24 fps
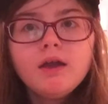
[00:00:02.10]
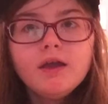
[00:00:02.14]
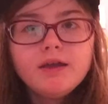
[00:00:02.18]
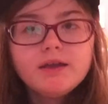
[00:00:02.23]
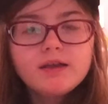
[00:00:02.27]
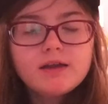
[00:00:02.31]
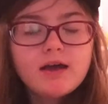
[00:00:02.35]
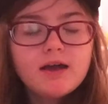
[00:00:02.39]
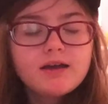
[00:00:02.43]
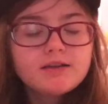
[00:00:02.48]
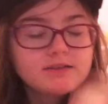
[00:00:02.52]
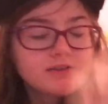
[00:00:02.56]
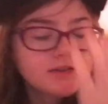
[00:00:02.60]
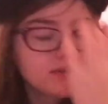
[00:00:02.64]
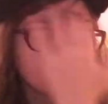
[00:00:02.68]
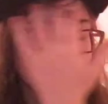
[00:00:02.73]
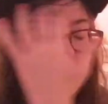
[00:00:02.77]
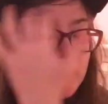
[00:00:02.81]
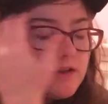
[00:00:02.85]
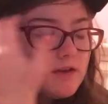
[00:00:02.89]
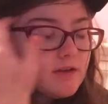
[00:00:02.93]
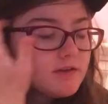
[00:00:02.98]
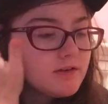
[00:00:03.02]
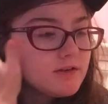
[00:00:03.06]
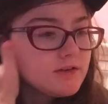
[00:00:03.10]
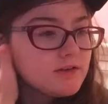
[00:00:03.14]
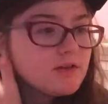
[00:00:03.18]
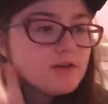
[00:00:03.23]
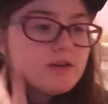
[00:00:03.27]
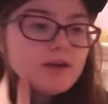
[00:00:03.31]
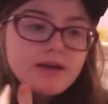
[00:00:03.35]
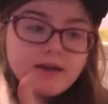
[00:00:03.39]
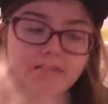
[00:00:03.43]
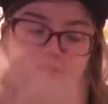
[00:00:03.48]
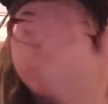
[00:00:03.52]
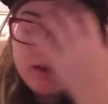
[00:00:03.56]
Hey guys, it's Kelly, and
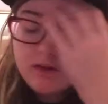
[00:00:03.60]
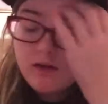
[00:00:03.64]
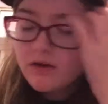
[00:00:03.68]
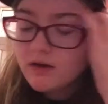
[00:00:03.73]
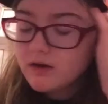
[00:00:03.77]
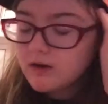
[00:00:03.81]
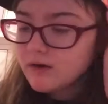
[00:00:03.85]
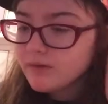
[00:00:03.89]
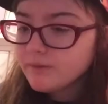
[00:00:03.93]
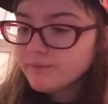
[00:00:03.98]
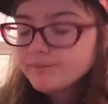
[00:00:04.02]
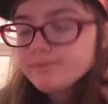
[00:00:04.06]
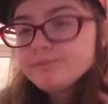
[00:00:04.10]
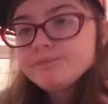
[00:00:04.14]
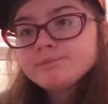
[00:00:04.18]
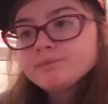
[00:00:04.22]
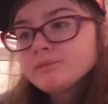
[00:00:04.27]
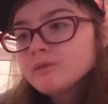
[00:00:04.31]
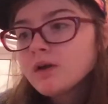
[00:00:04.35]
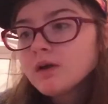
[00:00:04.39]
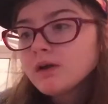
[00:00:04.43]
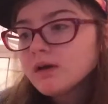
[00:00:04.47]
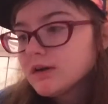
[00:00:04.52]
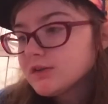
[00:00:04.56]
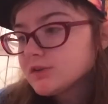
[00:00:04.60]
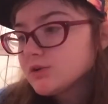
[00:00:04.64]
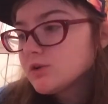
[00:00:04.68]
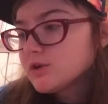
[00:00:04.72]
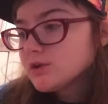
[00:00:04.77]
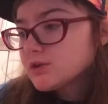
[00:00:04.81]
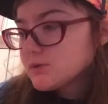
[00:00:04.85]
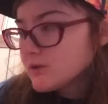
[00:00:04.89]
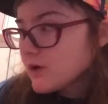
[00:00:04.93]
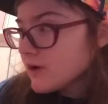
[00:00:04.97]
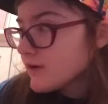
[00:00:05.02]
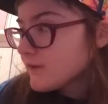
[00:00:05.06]
today, um, I just
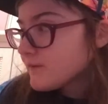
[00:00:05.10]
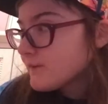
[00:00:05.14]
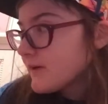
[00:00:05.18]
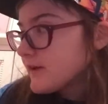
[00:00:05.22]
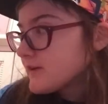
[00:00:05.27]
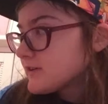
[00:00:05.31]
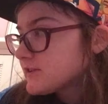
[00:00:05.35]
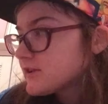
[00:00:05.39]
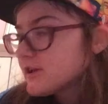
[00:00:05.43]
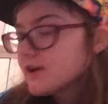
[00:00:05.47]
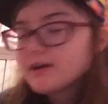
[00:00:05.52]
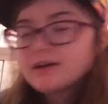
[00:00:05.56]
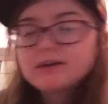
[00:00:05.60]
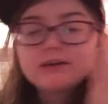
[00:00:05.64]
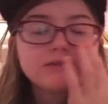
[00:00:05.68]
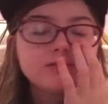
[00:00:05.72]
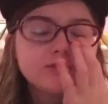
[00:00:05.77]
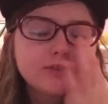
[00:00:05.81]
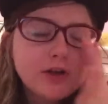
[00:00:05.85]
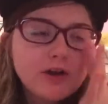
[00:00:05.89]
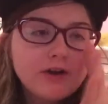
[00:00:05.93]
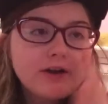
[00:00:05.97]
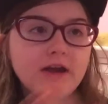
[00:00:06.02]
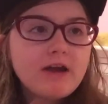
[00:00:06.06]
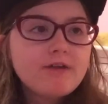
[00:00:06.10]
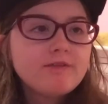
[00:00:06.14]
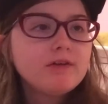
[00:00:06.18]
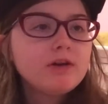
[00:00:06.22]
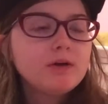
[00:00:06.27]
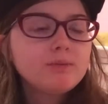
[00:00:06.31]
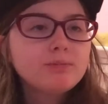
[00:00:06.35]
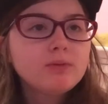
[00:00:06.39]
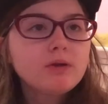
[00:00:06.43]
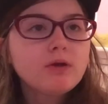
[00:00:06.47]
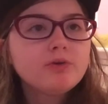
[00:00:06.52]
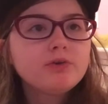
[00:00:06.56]
want to start off by saying I'm sorry I haven't
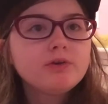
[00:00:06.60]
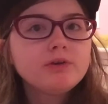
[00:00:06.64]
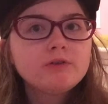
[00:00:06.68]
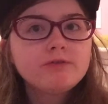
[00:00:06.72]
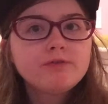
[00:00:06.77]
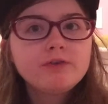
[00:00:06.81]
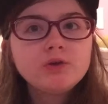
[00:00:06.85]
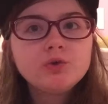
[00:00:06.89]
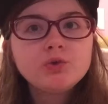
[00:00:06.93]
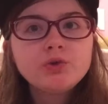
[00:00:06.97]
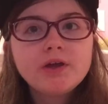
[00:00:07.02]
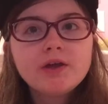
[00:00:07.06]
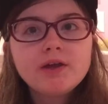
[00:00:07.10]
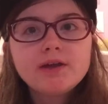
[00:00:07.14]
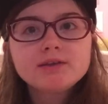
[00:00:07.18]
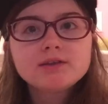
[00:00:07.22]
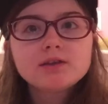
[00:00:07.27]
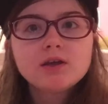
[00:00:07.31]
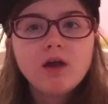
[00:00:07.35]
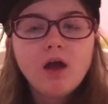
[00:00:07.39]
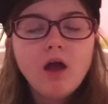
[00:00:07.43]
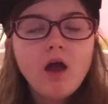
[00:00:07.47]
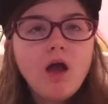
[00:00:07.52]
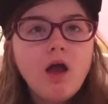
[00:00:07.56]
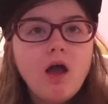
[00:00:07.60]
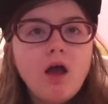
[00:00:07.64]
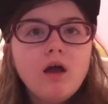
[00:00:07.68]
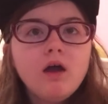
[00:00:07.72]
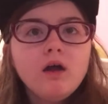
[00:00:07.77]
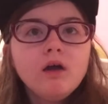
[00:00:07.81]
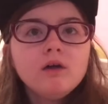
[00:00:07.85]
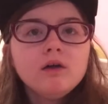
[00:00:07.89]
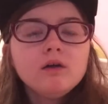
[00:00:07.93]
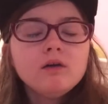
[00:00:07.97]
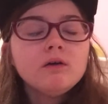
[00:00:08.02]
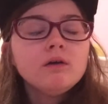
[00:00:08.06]
uploaded in a few days.
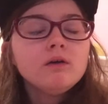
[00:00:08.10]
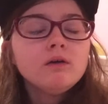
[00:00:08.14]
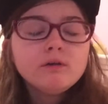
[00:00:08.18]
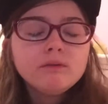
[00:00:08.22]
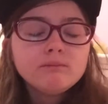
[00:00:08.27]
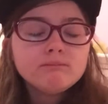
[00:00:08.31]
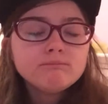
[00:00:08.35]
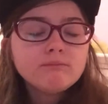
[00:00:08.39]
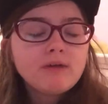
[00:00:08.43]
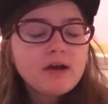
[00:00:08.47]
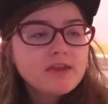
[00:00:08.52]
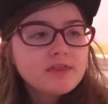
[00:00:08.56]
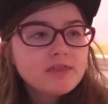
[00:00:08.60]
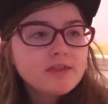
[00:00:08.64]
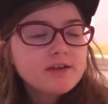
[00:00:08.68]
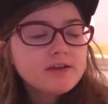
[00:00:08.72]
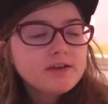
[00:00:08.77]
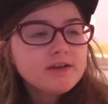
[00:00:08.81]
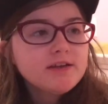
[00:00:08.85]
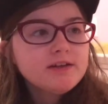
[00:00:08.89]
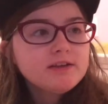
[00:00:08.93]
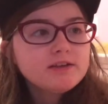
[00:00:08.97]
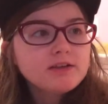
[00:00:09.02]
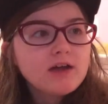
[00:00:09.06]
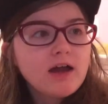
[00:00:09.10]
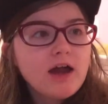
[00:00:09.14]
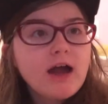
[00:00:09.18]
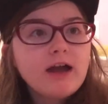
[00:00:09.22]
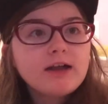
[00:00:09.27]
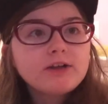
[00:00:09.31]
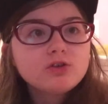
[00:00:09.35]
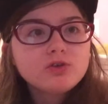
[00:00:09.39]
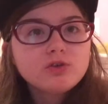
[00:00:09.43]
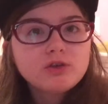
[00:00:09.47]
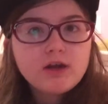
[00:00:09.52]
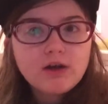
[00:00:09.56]
My thing is,
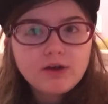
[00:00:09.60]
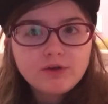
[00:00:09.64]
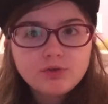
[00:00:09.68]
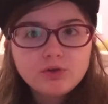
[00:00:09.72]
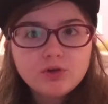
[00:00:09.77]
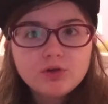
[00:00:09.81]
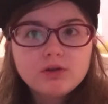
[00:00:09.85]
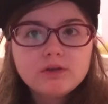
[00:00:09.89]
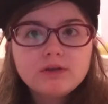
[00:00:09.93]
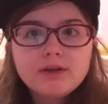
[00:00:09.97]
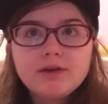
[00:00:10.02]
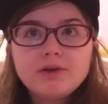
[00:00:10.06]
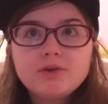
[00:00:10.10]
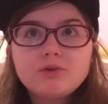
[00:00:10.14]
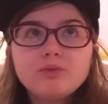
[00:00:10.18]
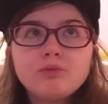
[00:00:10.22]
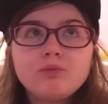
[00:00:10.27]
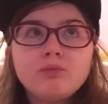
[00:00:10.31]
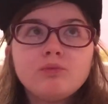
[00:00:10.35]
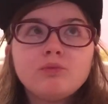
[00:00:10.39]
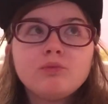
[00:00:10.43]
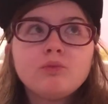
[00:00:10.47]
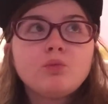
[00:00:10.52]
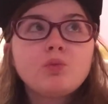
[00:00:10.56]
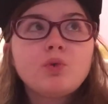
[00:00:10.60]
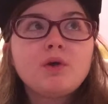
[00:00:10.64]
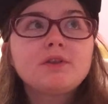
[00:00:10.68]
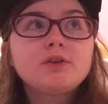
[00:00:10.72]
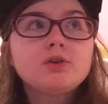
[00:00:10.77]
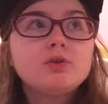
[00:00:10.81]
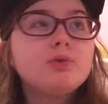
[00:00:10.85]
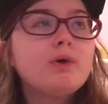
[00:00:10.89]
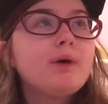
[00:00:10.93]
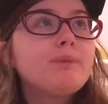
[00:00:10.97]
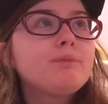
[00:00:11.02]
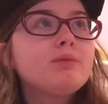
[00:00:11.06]
I do not know, like, what
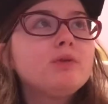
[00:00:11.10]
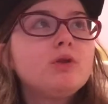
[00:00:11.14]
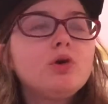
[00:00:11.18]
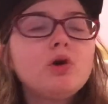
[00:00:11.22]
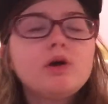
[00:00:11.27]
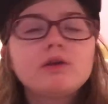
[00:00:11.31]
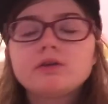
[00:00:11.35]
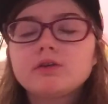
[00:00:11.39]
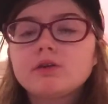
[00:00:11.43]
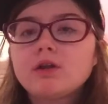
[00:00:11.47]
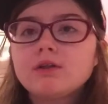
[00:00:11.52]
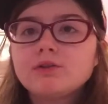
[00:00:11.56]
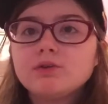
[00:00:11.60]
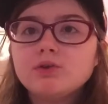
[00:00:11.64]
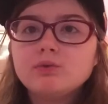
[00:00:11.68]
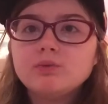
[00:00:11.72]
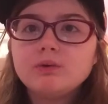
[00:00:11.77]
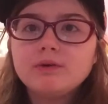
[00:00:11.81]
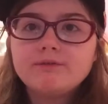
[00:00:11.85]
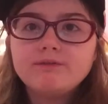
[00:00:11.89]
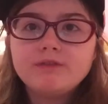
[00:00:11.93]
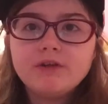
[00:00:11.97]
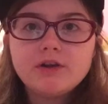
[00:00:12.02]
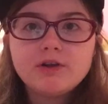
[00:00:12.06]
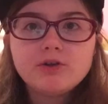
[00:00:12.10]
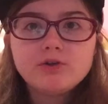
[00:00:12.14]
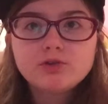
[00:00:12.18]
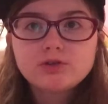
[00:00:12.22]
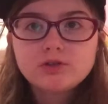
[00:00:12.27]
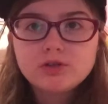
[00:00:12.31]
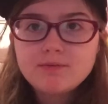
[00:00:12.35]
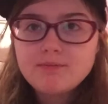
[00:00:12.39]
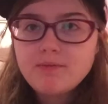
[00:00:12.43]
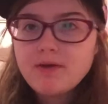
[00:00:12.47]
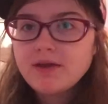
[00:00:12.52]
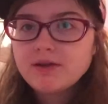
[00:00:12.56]
to upload, I do not know what videos
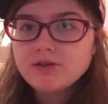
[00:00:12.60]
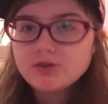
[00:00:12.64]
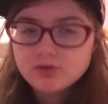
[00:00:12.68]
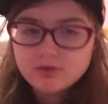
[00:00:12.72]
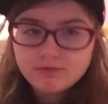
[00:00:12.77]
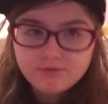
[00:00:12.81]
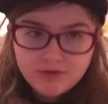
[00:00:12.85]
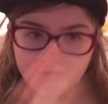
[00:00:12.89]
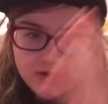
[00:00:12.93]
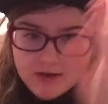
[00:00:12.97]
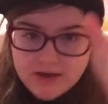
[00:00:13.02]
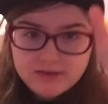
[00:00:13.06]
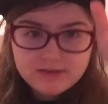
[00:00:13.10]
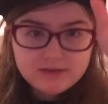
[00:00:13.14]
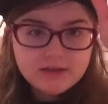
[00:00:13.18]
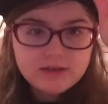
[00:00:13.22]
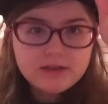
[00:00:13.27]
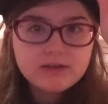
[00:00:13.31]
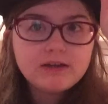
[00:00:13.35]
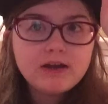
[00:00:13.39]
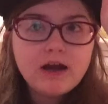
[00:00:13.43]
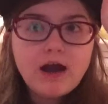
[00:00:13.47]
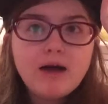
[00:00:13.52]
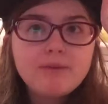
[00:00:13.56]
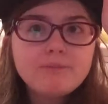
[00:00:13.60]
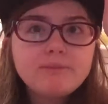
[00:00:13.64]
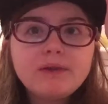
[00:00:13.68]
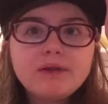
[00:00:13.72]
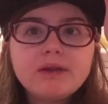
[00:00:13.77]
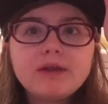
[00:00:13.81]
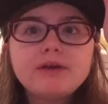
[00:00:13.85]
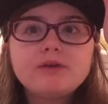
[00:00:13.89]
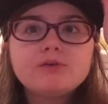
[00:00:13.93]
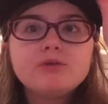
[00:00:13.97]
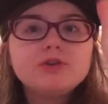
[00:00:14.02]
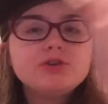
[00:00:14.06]
to make, so if you guys can comment,
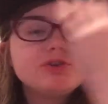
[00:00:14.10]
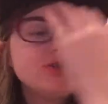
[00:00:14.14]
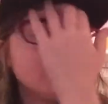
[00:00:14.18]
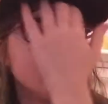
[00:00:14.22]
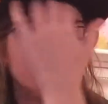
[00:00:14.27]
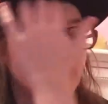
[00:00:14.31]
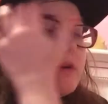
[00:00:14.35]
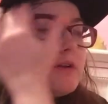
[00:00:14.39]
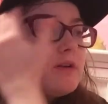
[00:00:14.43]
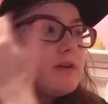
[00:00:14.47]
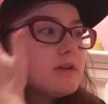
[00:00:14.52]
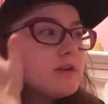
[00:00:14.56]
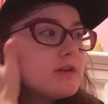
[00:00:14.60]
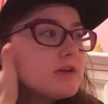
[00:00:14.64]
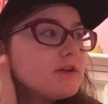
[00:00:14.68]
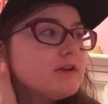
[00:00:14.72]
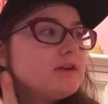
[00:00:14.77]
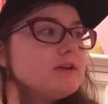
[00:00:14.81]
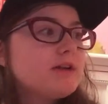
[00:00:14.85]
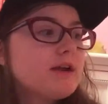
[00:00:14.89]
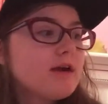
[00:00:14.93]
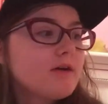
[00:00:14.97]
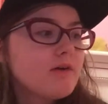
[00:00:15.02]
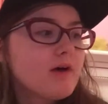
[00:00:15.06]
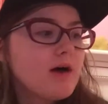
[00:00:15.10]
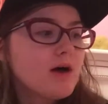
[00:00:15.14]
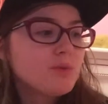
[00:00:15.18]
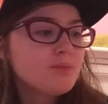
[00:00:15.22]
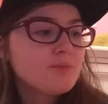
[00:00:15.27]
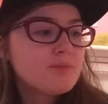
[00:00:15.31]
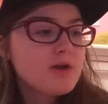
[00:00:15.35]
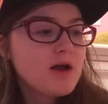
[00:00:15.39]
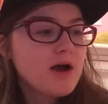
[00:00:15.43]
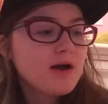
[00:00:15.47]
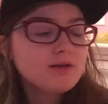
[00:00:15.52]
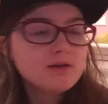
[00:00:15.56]
like, what you want to see, that would help
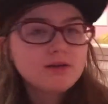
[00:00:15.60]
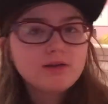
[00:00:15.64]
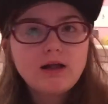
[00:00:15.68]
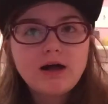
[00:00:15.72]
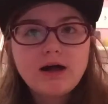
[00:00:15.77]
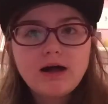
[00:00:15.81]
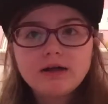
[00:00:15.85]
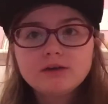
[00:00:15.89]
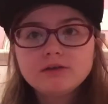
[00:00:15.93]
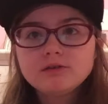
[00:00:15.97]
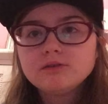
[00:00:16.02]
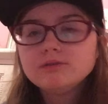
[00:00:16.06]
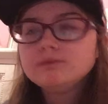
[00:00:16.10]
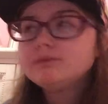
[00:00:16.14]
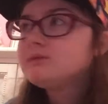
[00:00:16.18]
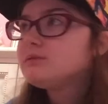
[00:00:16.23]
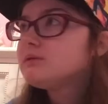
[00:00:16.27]
me out a lot.